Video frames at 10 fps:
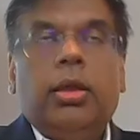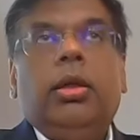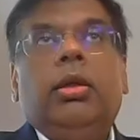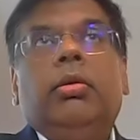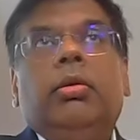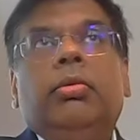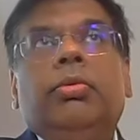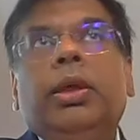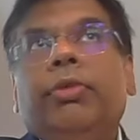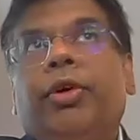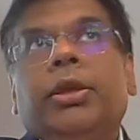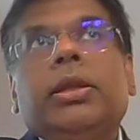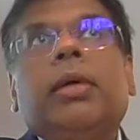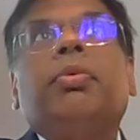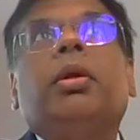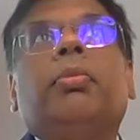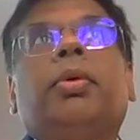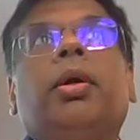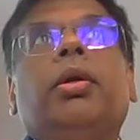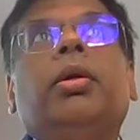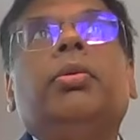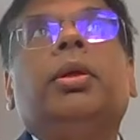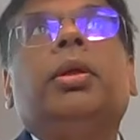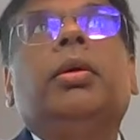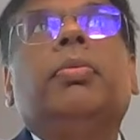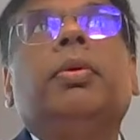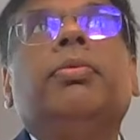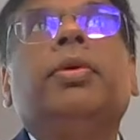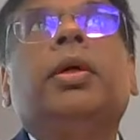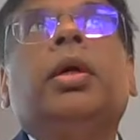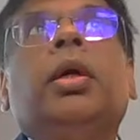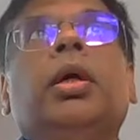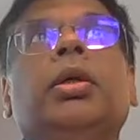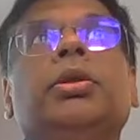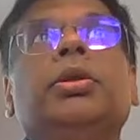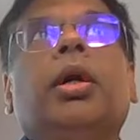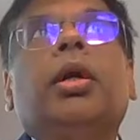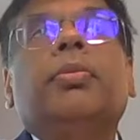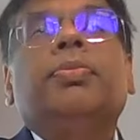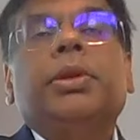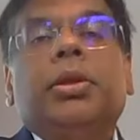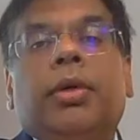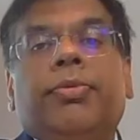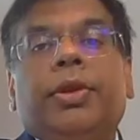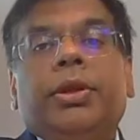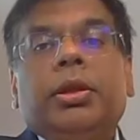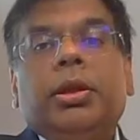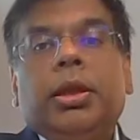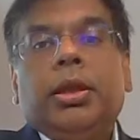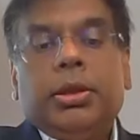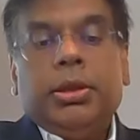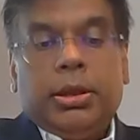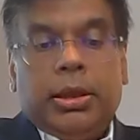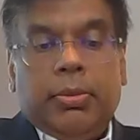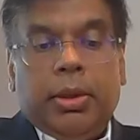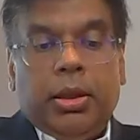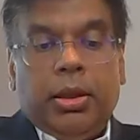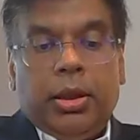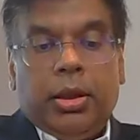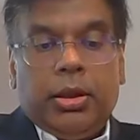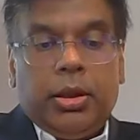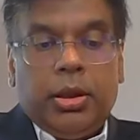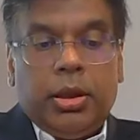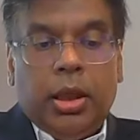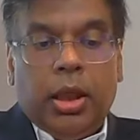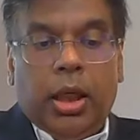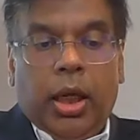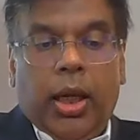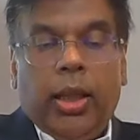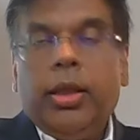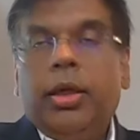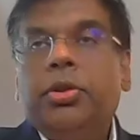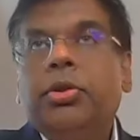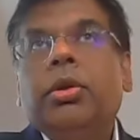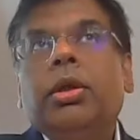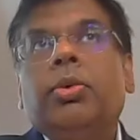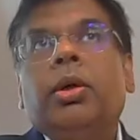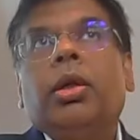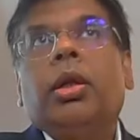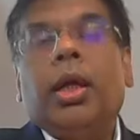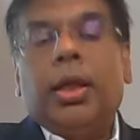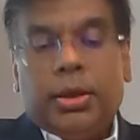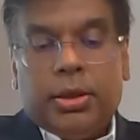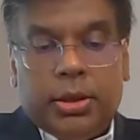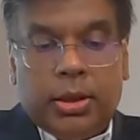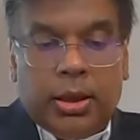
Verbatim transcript: And we, for example, are partnered with a couple of startups in artificial intelligence and semiconductors, and they're truly world class.